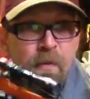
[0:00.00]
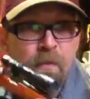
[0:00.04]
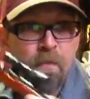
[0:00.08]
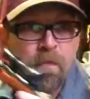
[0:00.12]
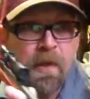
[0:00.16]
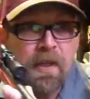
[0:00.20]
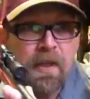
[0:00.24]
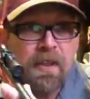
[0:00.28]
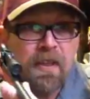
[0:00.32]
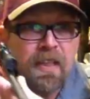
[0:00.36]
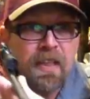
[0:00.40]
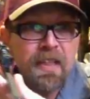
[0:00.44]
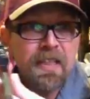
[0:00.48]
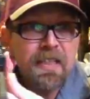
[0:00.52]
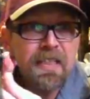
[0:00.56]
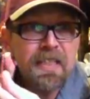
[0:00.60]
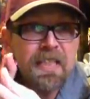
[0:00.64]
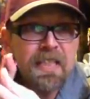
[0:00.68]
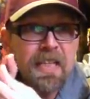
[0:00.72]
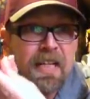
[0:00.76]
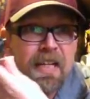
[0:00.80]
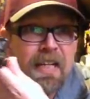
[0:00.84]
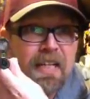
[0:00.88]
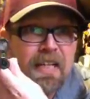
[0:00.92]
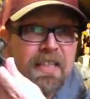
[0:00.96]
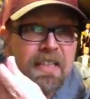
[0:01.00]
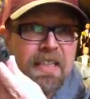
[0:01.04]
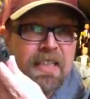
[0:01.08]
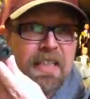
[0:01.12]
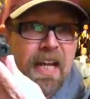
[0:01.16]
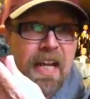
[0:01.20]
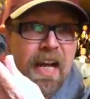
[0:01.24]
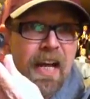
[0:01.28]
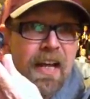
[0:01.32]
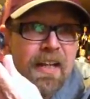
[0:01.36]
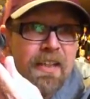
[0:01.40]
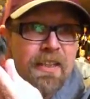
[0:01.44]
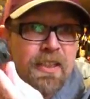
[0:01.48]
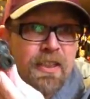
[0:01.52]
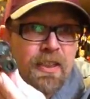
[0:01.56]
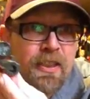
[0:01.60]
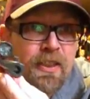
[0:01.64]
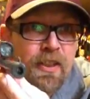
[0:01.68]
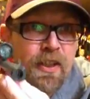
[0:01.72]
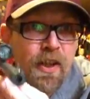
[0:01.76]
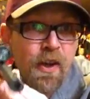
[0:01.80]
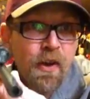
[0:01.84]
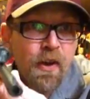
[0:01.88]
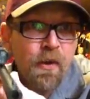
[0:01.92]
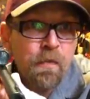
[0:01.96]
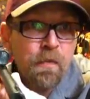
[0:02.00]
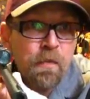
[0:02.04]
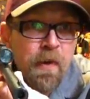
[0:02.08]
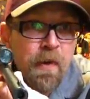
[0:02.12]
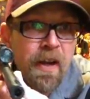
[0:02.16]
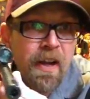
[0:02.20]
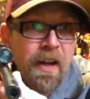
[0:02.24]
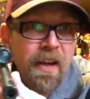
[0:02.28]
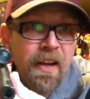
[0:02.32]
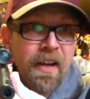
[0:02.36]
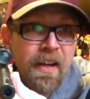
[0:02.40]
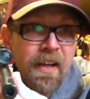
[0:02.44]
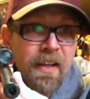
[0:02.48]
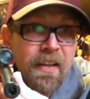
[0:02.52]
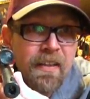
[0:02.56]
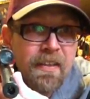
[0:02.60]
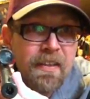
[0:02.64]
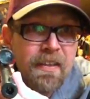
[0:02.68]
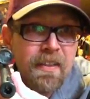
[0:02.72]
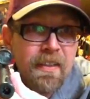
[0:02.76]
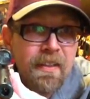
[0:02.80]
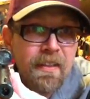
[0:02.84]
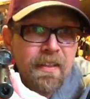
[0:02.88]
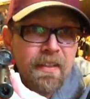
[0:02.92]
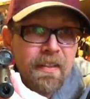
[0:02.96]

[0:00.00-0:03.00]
but this thing has got a scope on it.